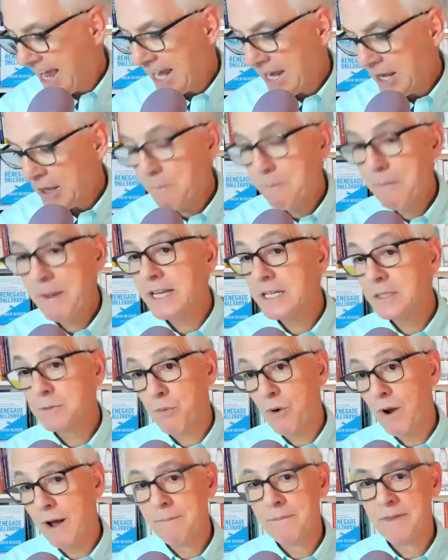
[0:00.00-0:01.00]
And the
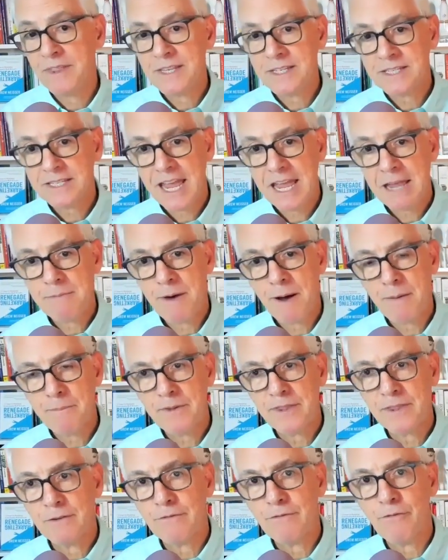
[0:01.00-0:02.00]
biggest problem, and this came
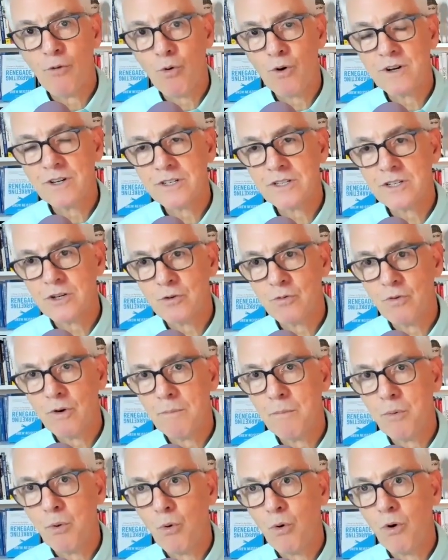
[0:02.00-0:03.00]
up in the Forrester
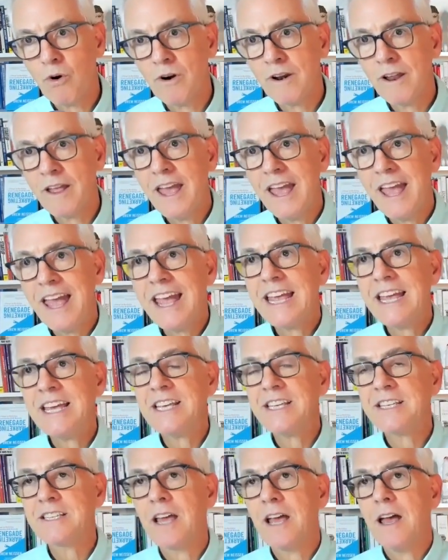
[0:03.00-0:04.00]
report,
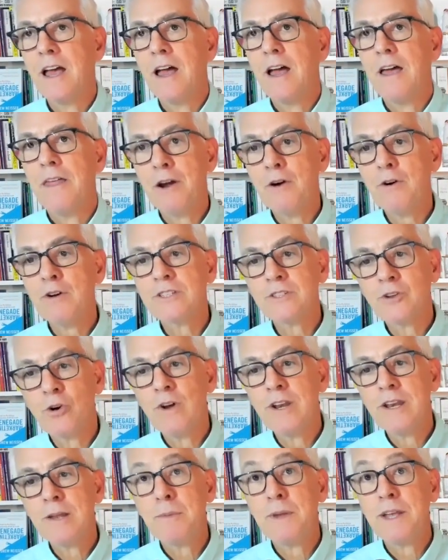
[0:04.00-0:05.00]
is there is
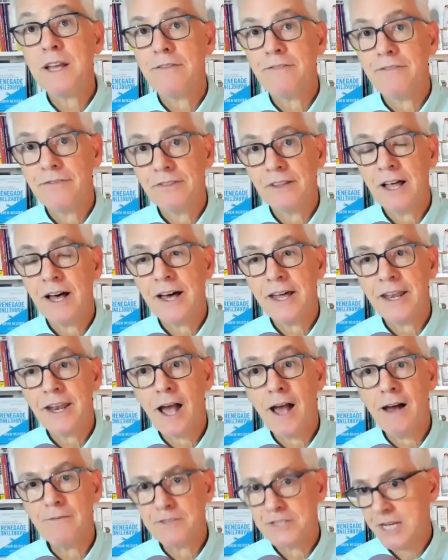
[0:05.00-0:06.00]
going to be a flood
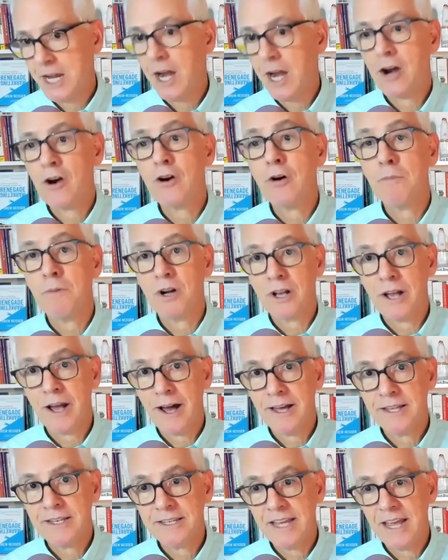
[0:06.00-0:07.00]
of terrible
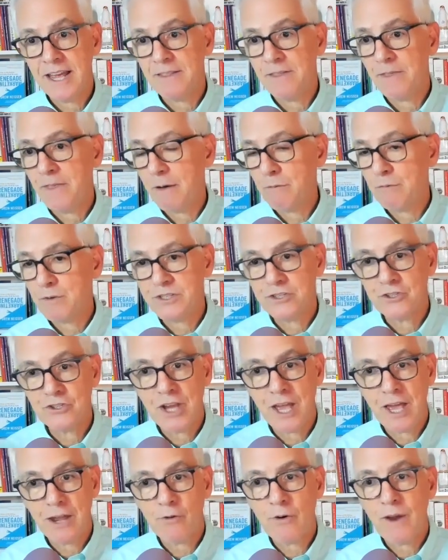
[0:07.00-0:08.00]
content that was
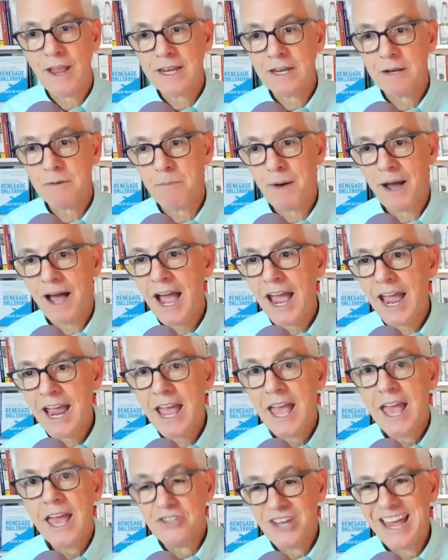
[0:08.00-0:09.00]
generated by
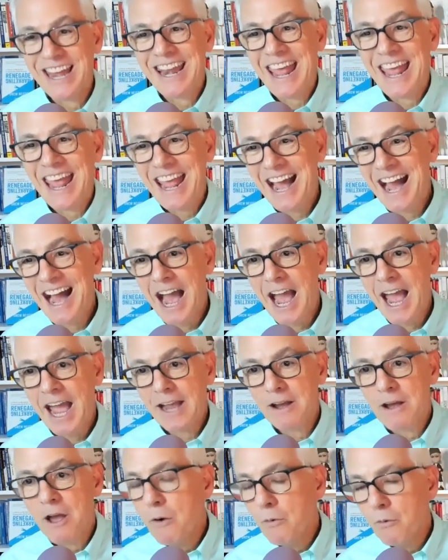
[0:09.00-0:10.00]
Gen A
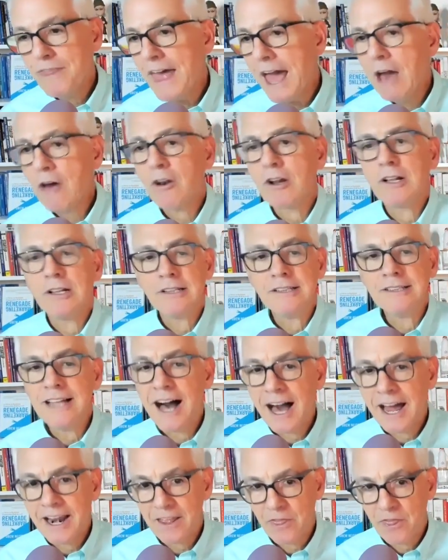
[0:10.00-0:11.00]
I without a
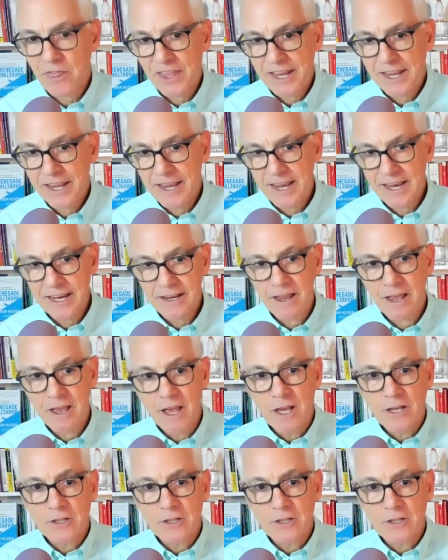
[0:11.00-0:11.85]
lot of thinking.